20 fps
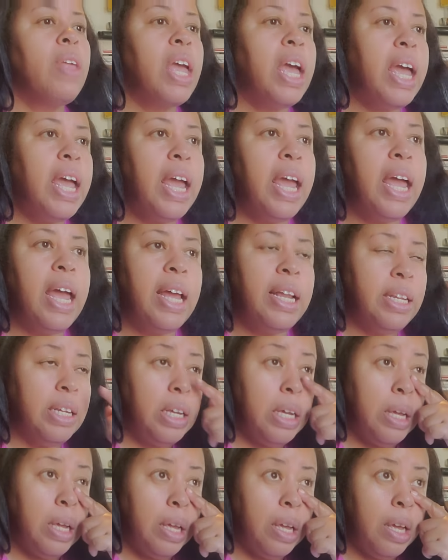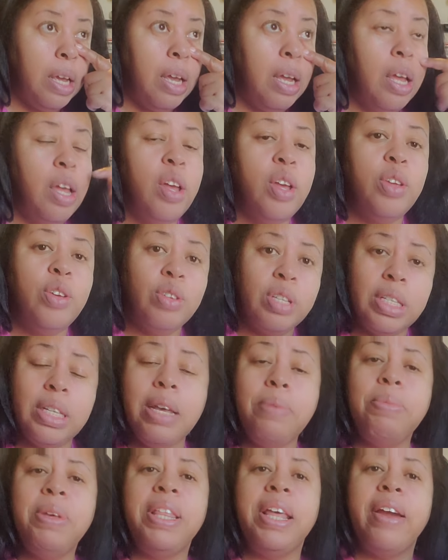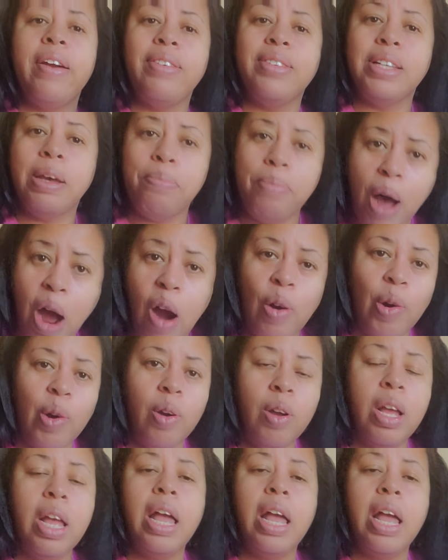And you'll see me there tomorrow.